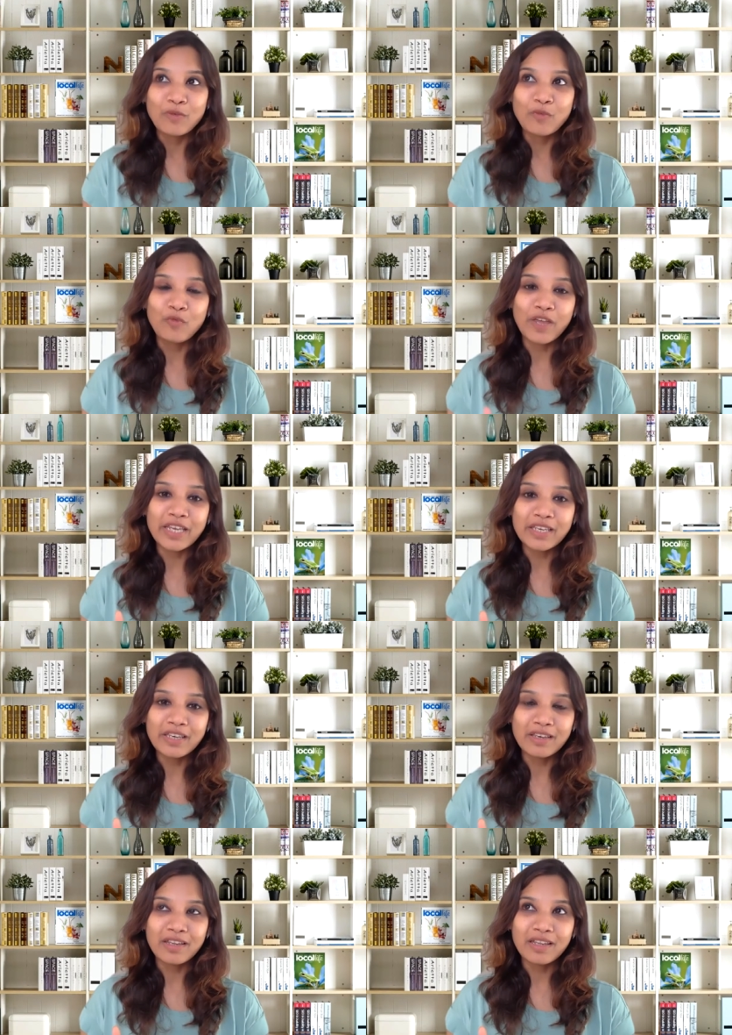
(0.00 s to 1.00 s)
when
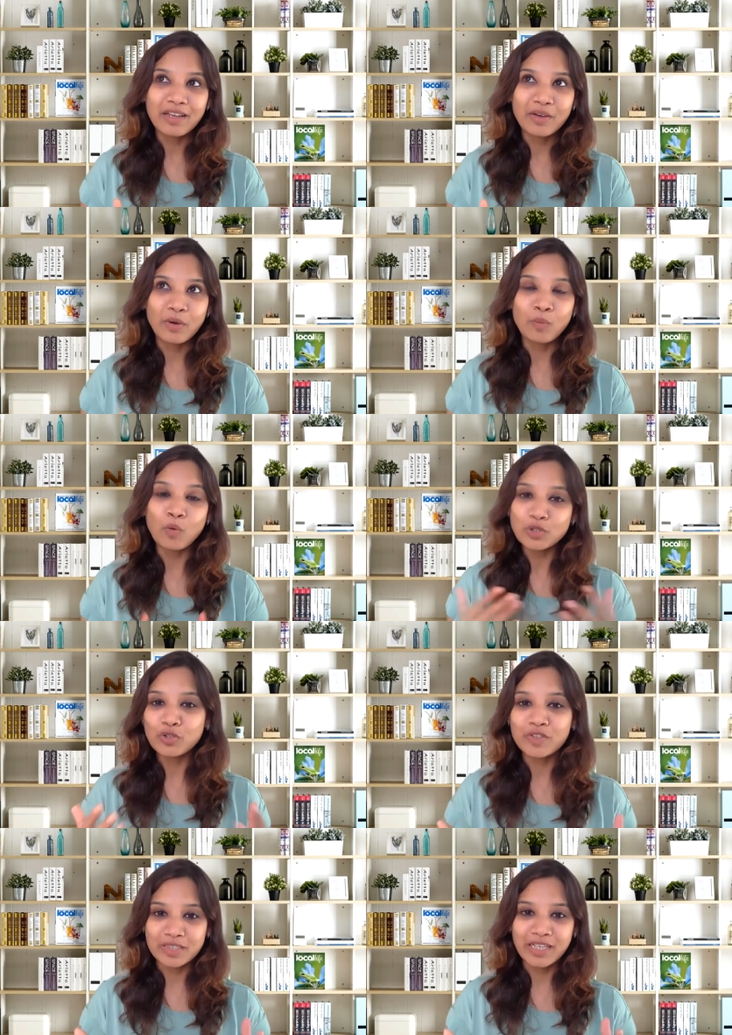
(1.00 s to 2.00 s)
most
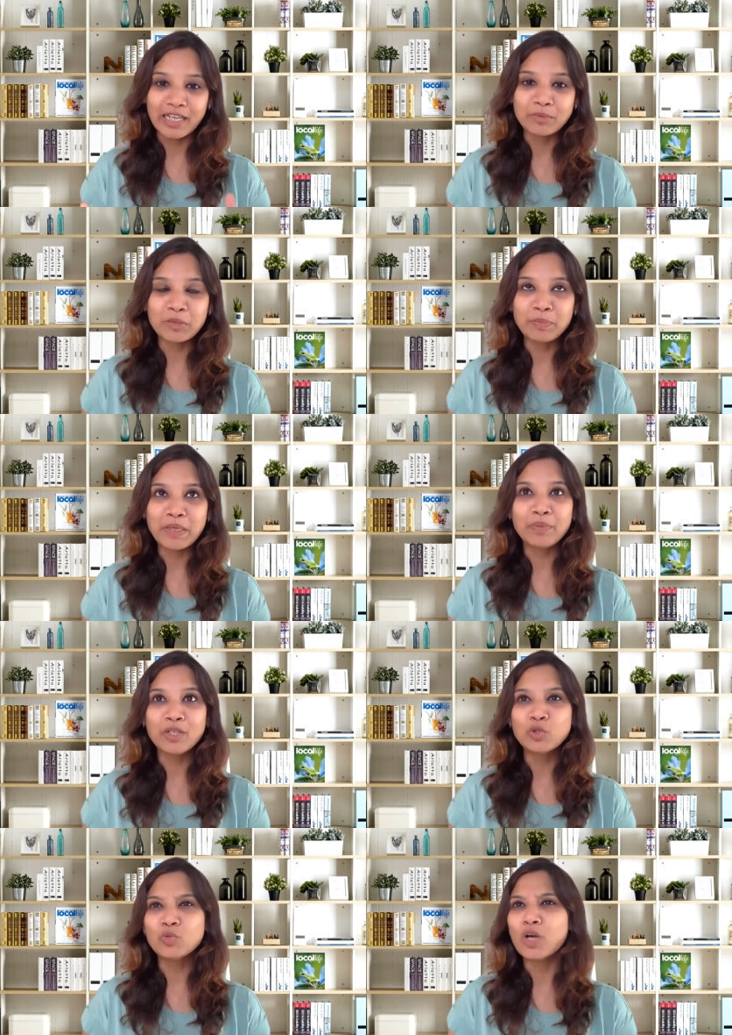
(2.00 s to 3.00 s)
of the times
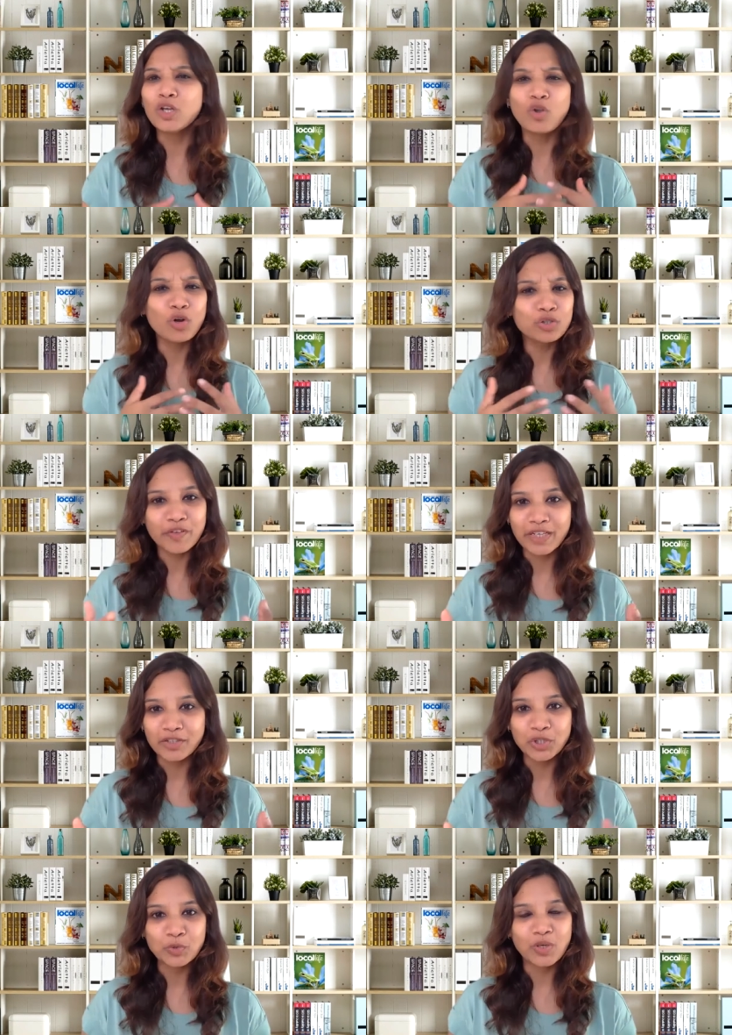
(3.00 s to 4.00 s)
people do a lot of
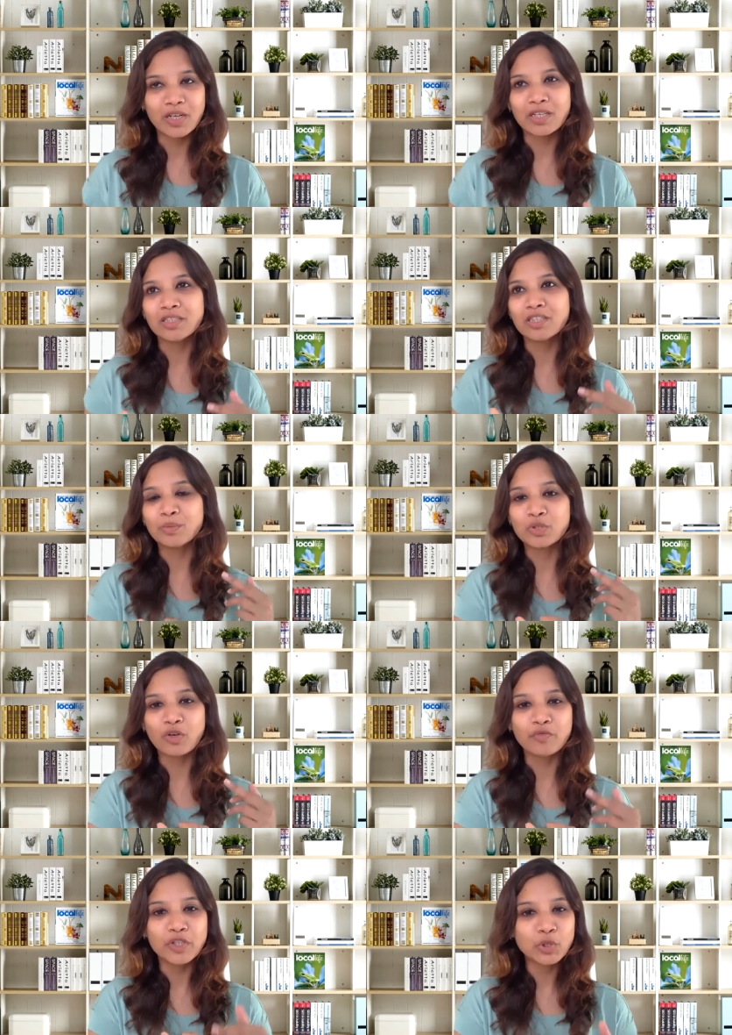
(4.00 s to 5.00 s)
energy work in terms
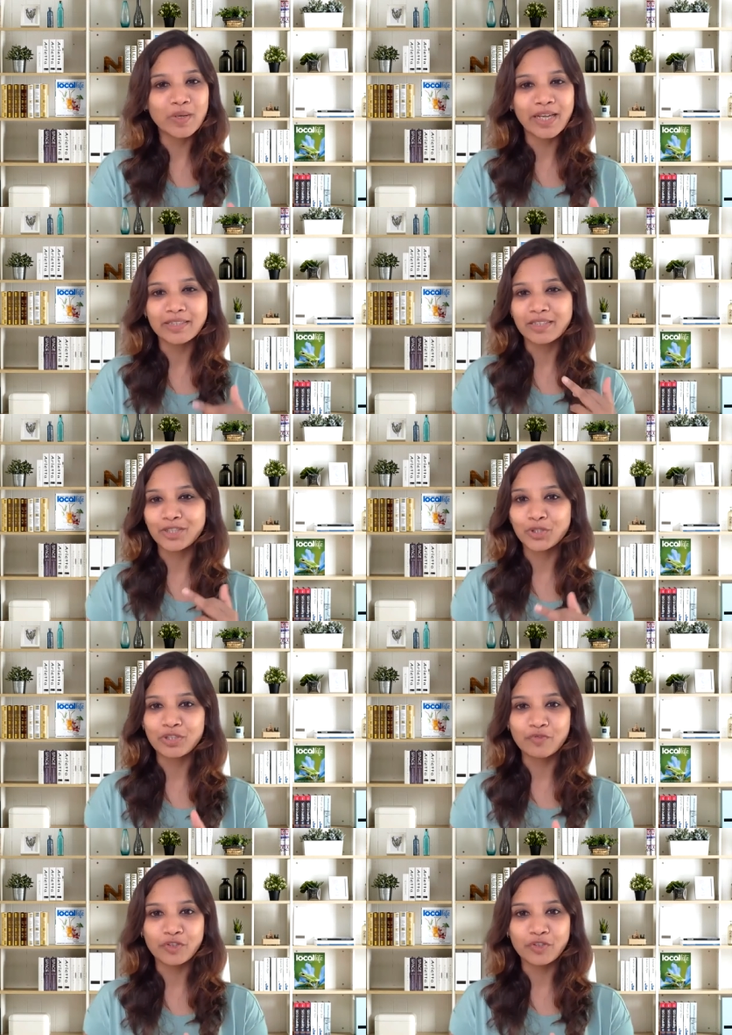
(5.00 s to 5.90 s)
of visualization,